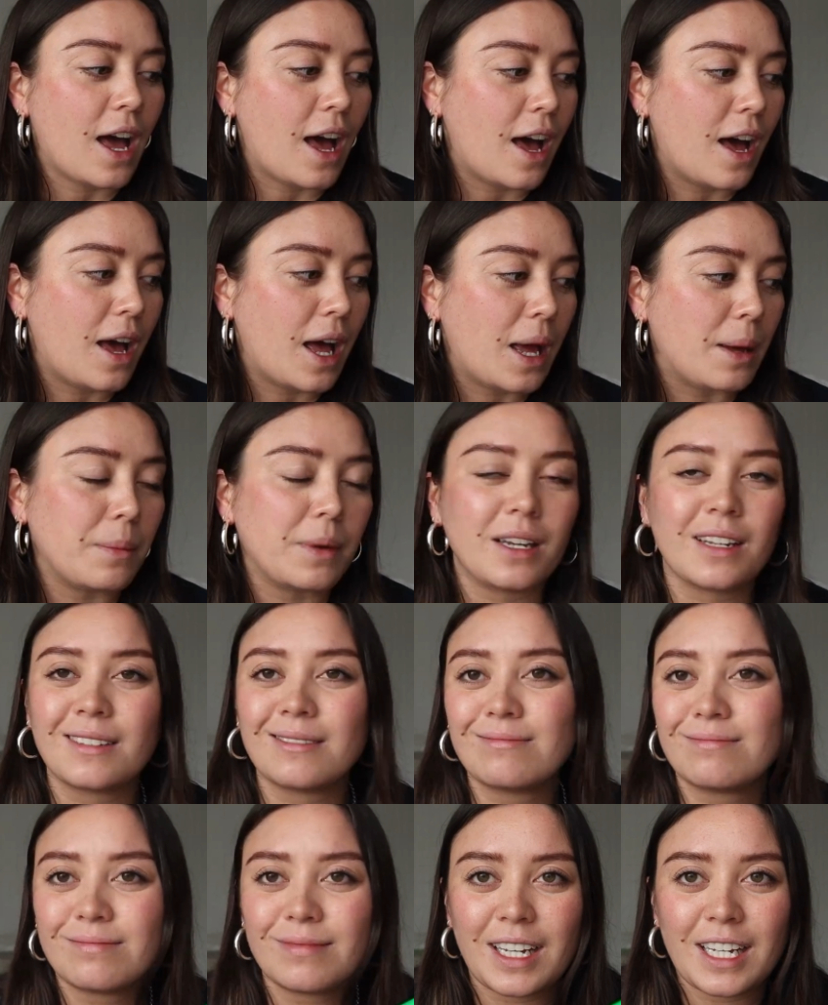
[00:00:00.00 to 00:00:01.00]

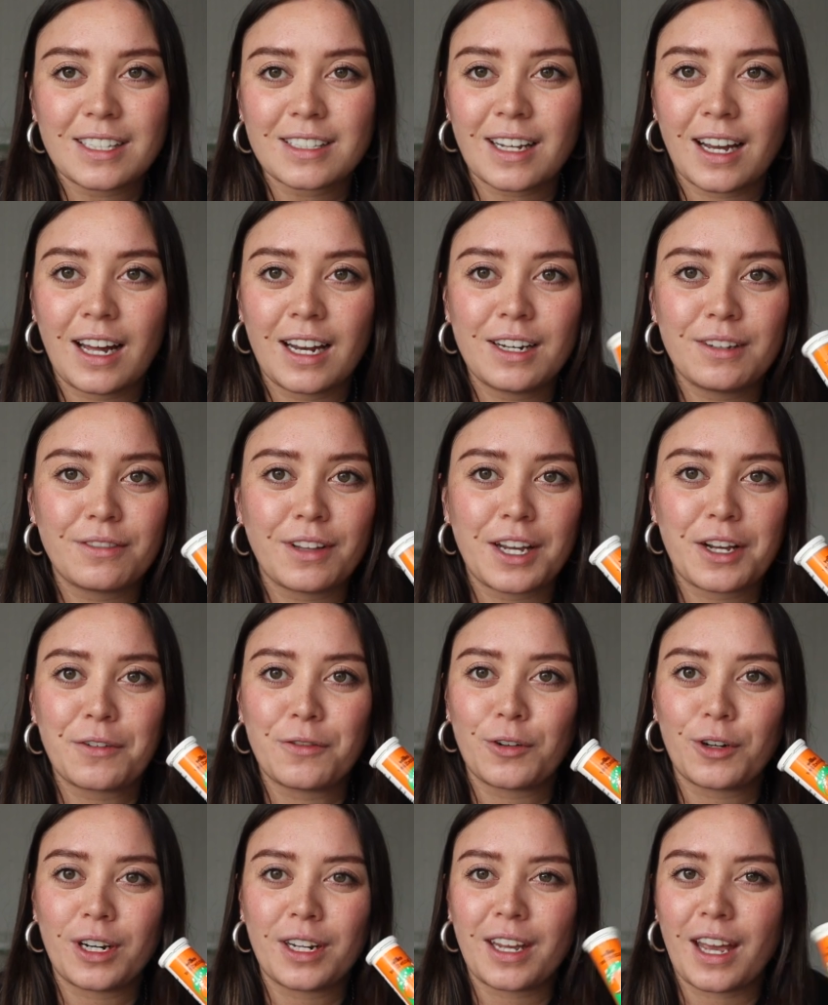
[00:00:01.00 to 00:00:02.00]
It's kind of like
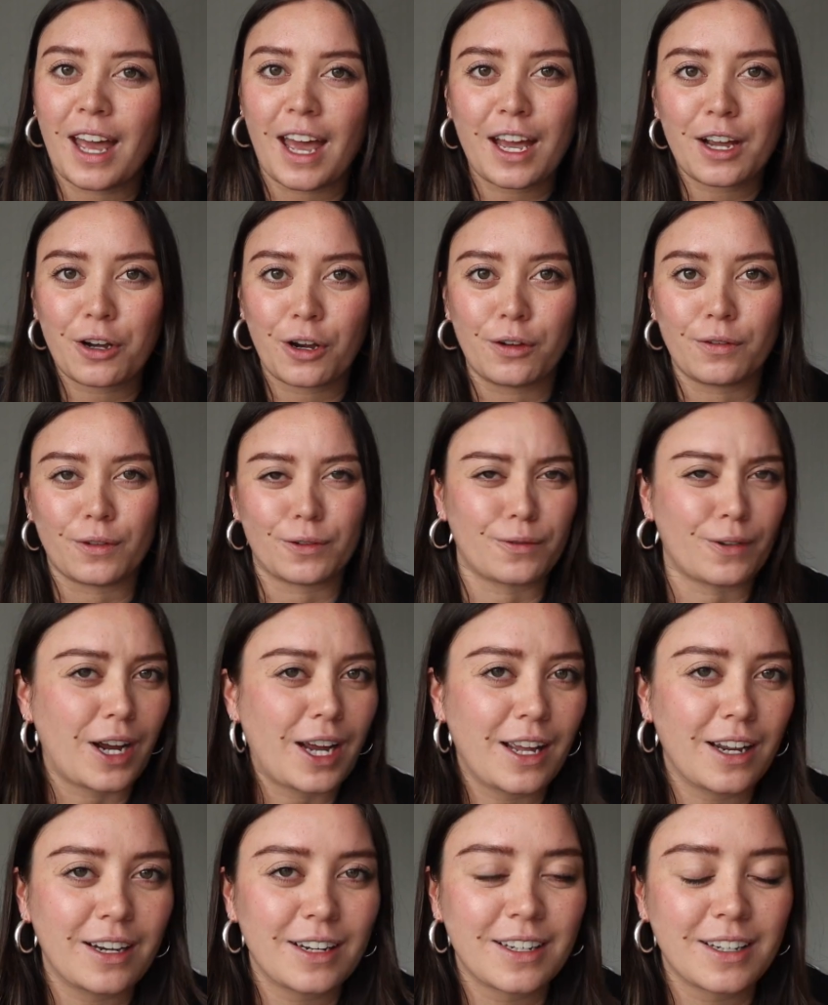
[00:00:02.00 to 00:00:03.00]
avoiding a hangover,
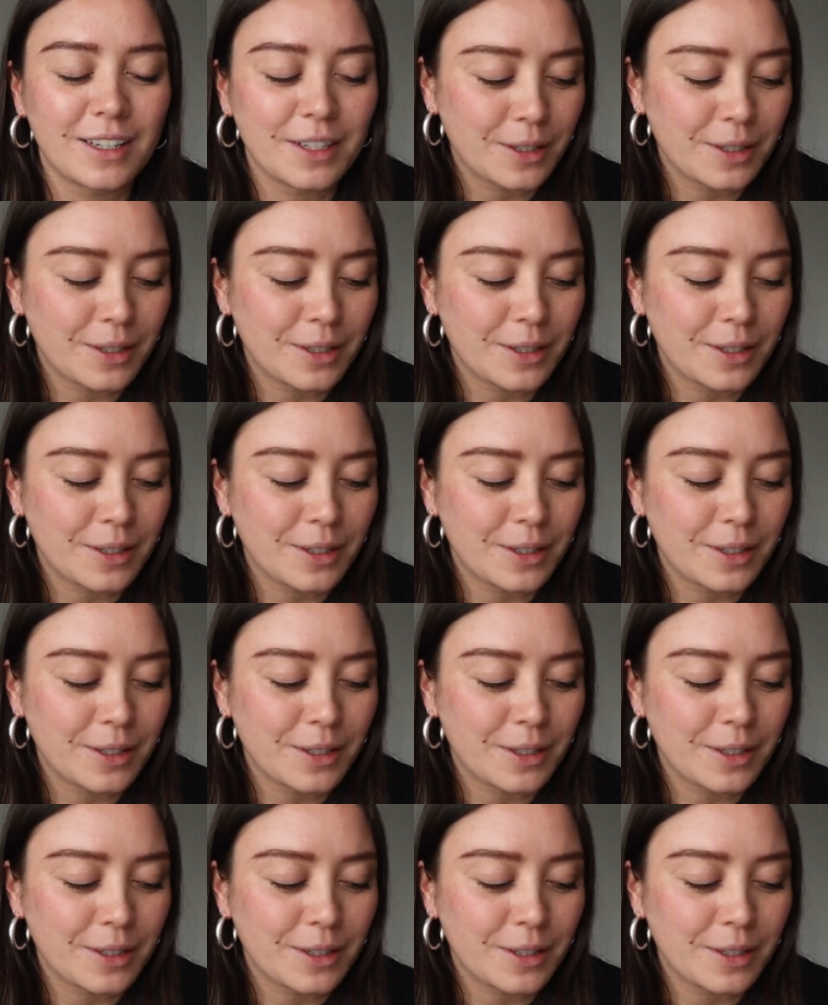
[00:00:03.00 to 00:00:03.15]
right?